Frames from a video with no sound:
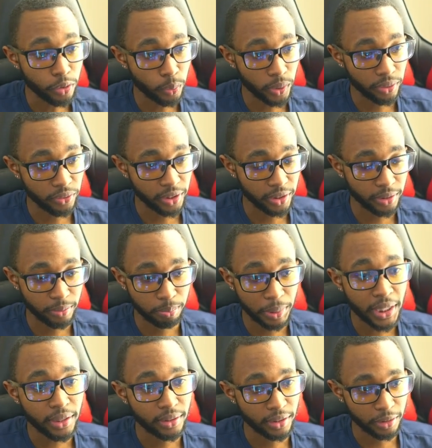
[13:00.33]
one of his
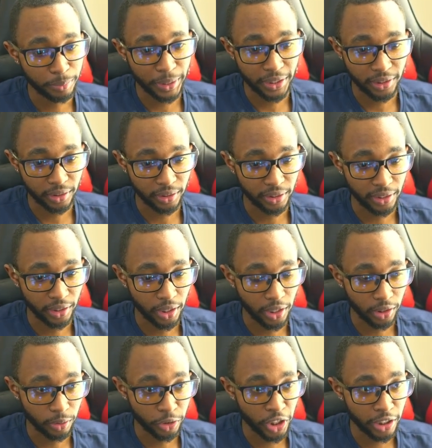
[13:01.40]
pieces basically on
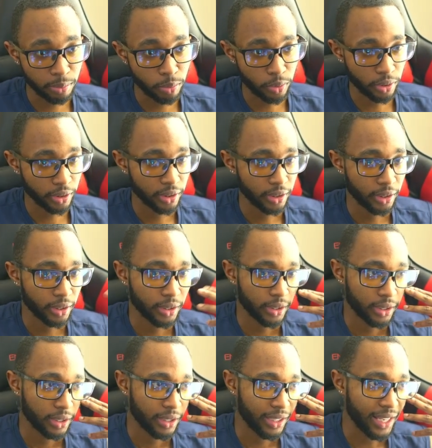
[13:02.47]
the chessboard,
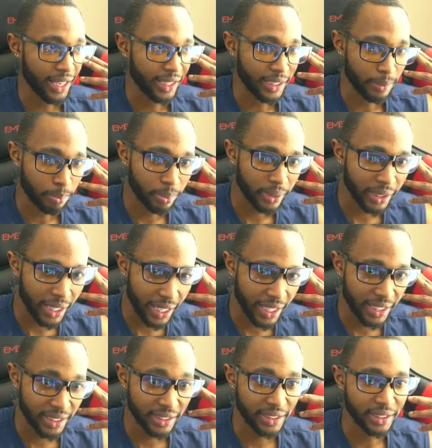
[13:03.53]
and he
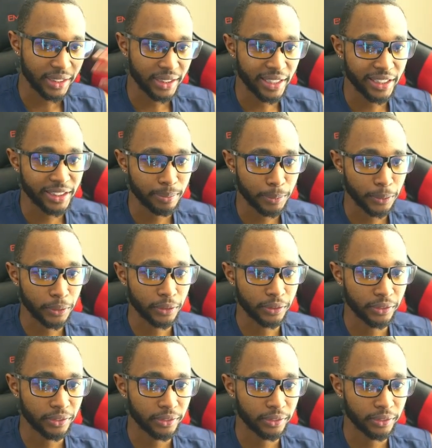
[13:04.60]
plays this move,